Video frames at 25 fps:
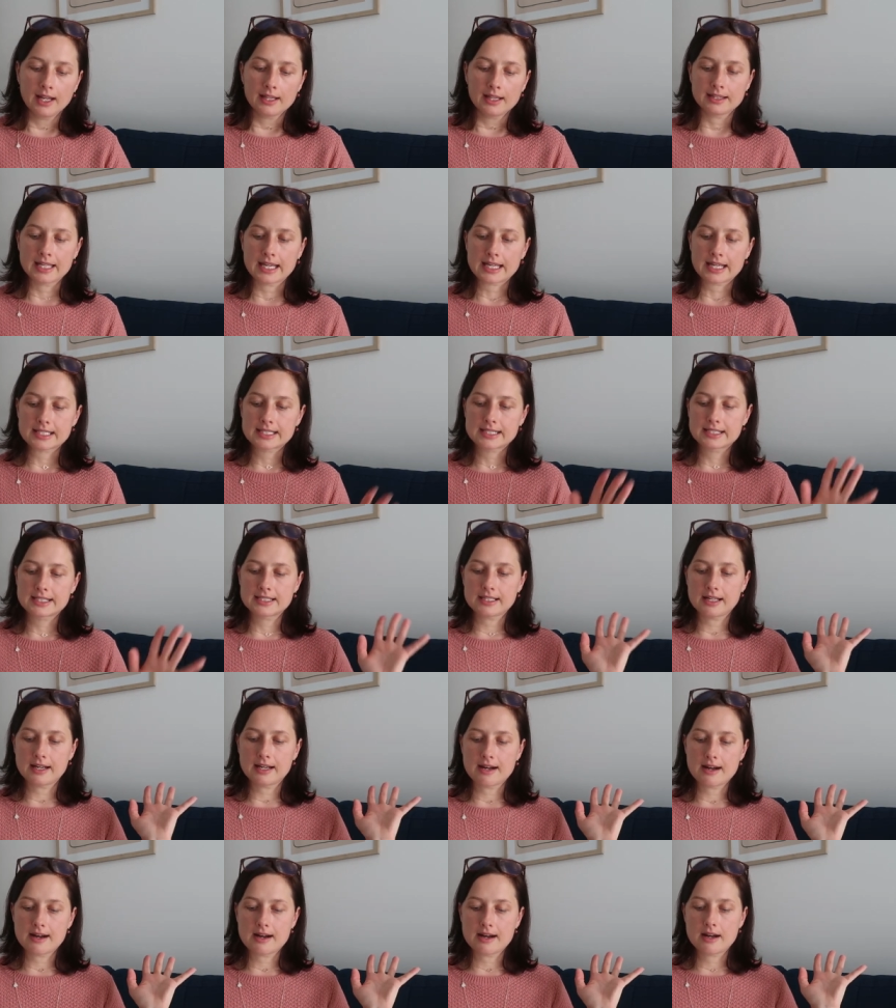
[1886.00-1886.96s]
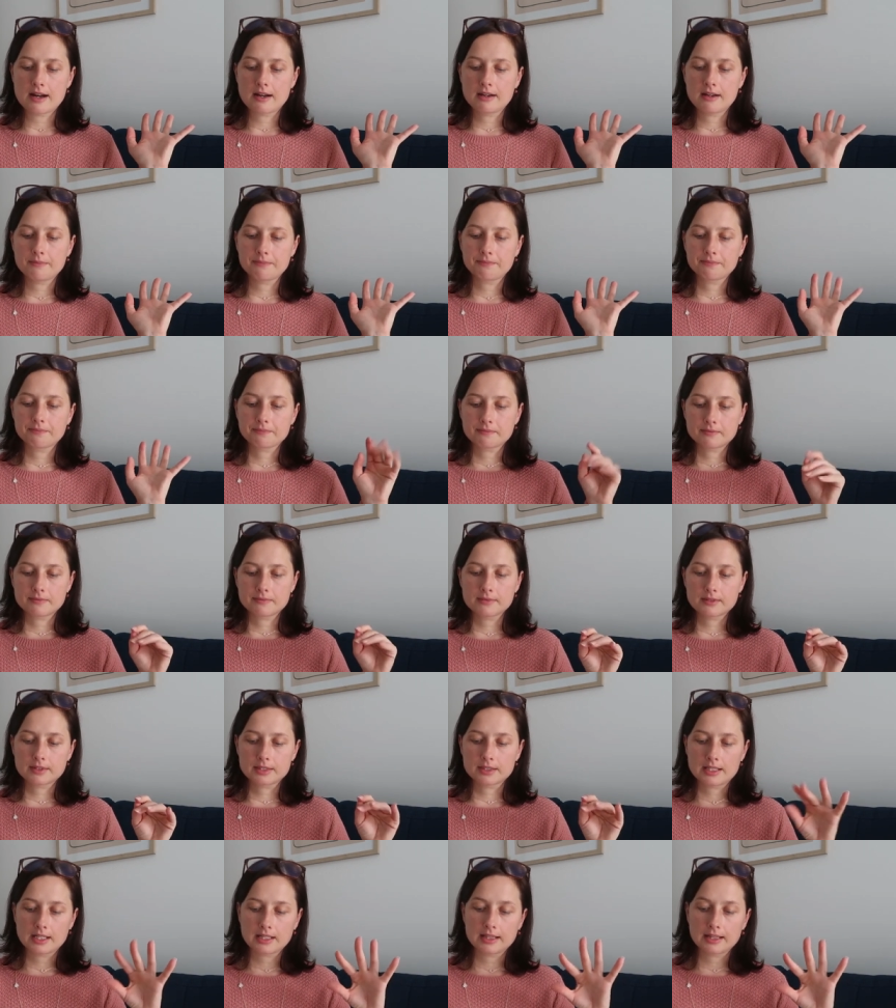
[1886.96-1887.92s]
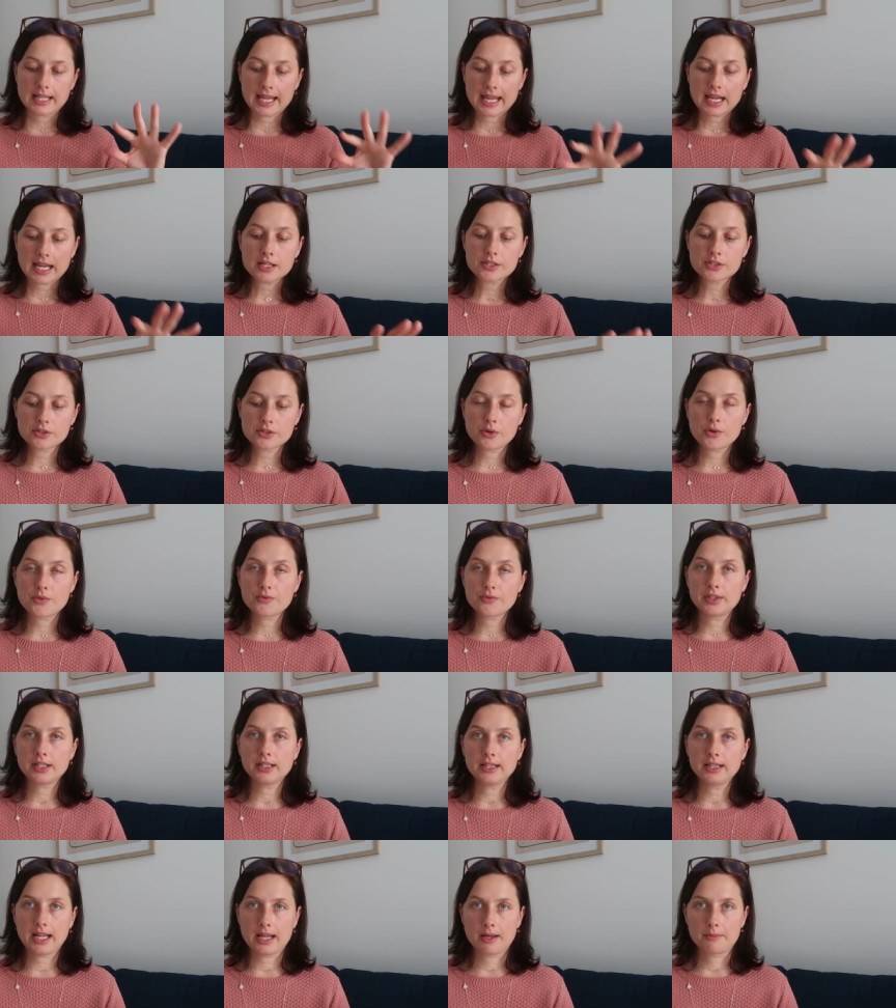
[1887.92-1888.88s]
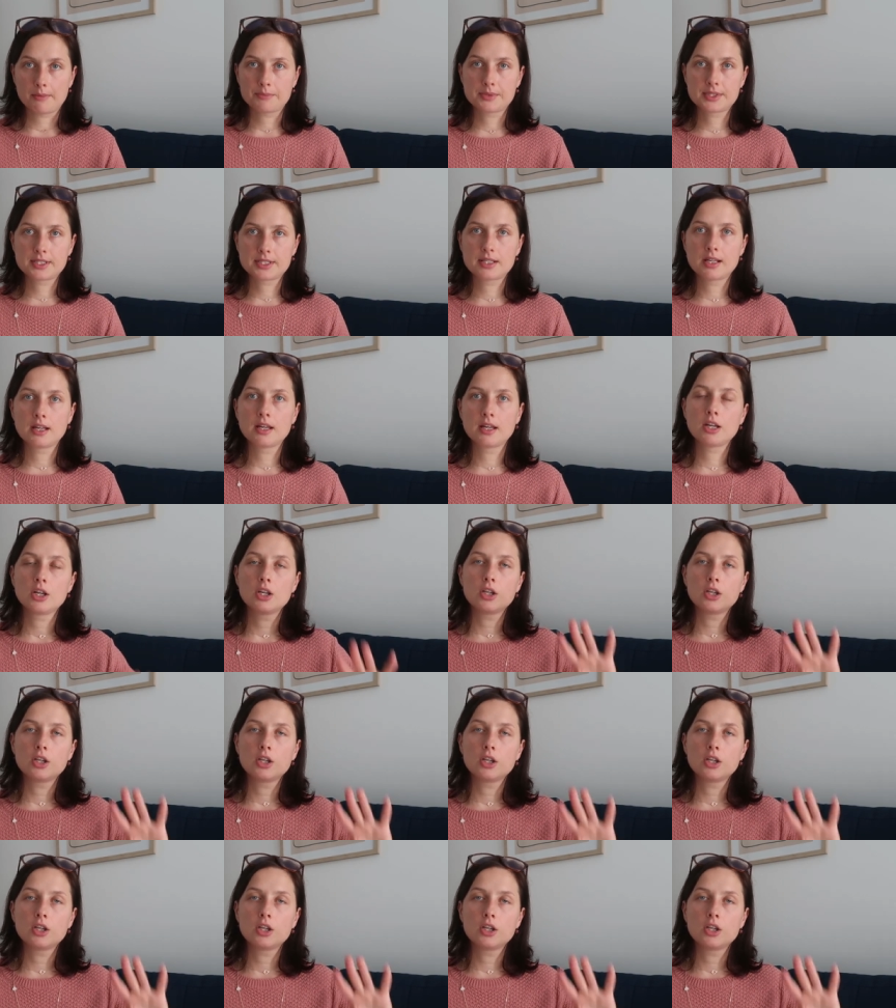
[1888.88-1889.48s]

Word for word: Next, uh, the lengths of the labs.